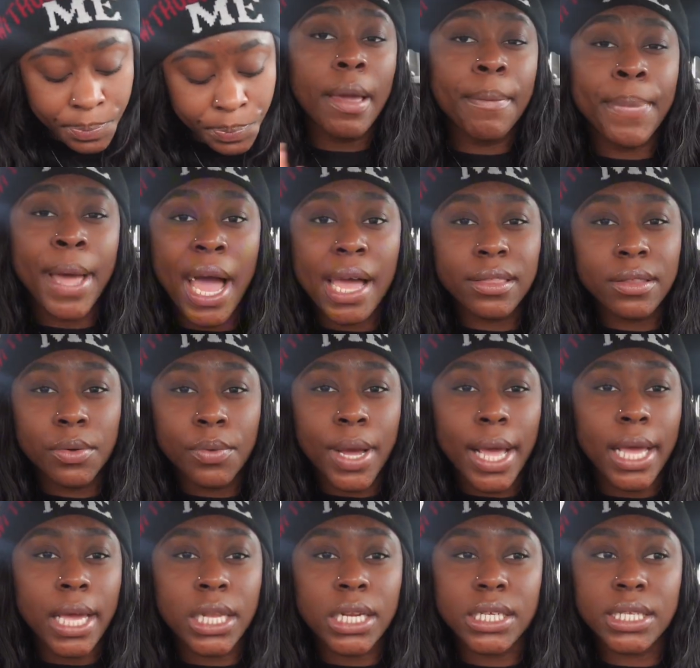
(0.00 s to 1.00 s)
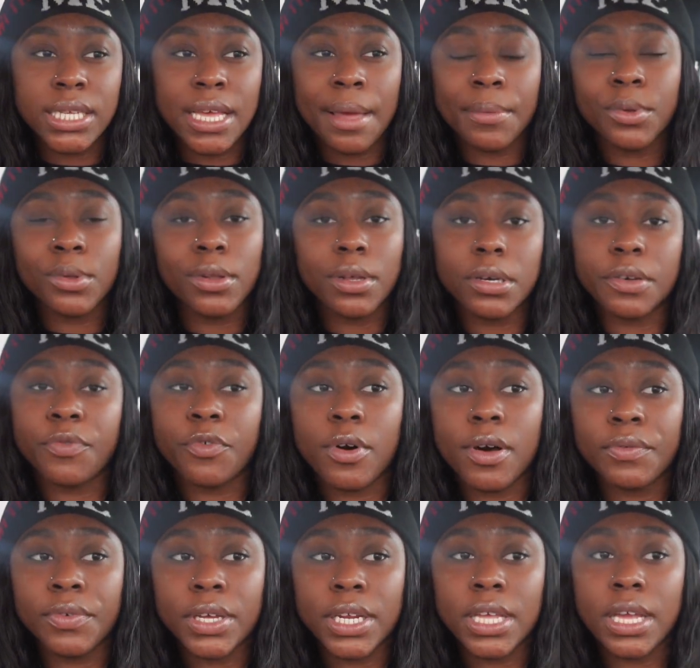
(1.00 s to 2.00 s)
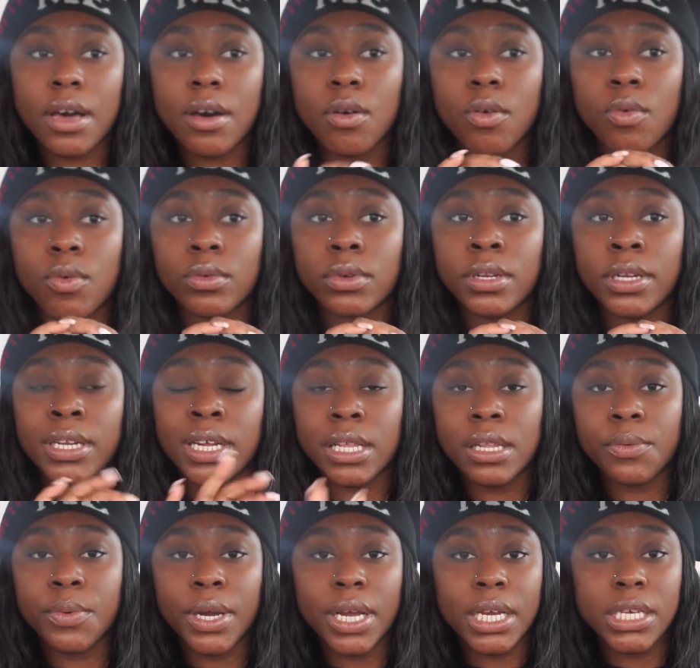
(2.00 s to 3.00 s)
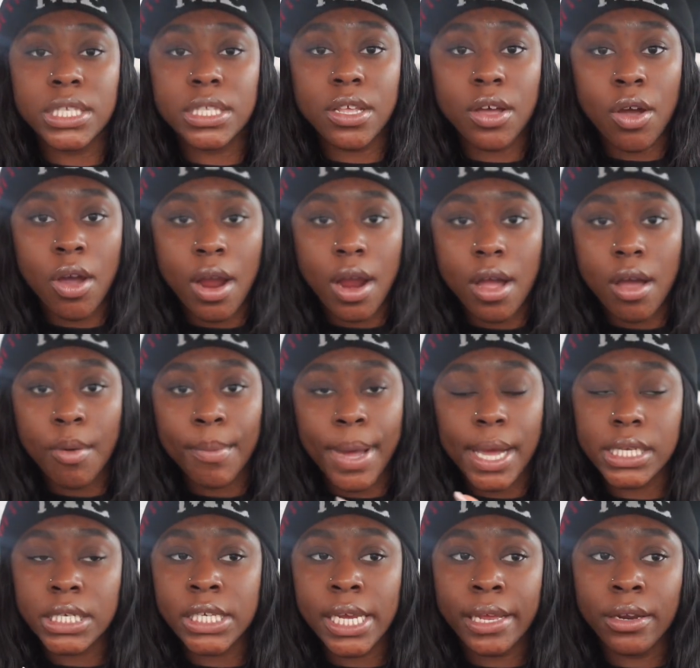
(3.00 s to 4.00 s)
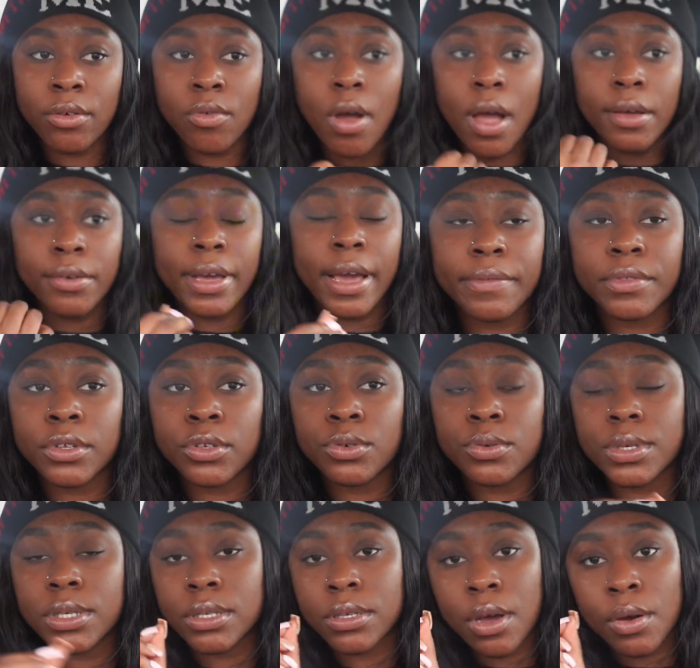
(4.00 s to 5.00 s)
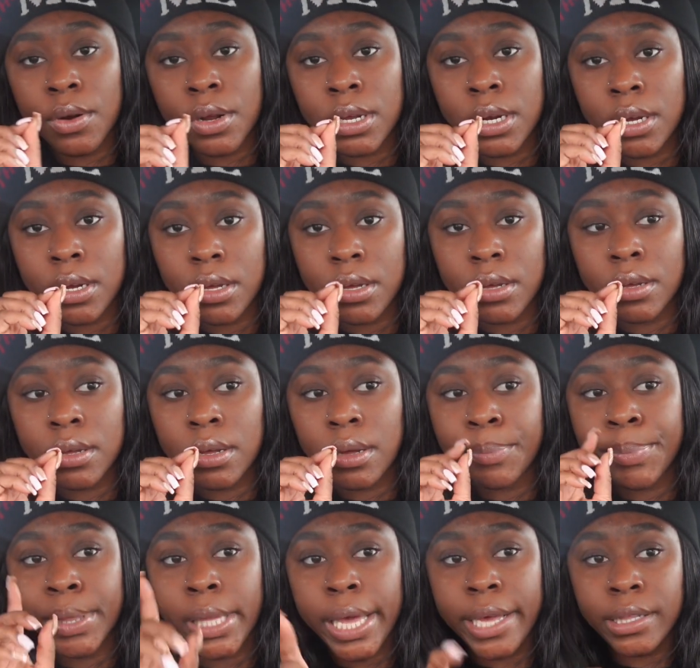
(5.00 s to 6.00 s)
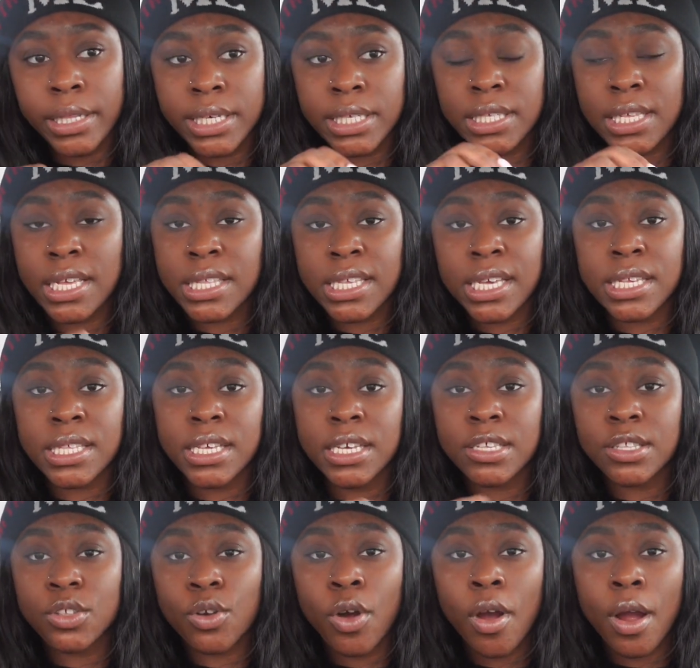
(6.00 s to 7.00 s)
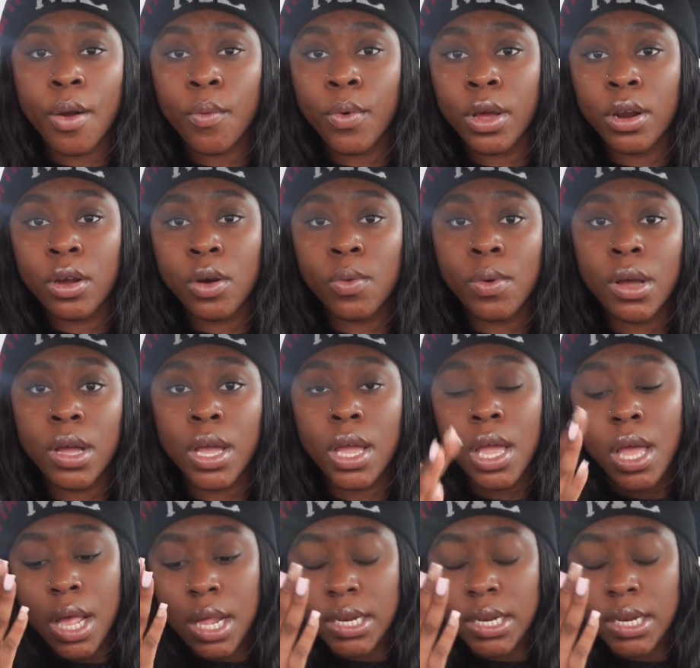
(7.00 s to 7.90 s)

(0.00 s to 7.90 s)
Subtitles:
And by the way, anytime you're looking for a video dealing with Instacart on my channel, all you to do is go to the playlist that says Instacart 101.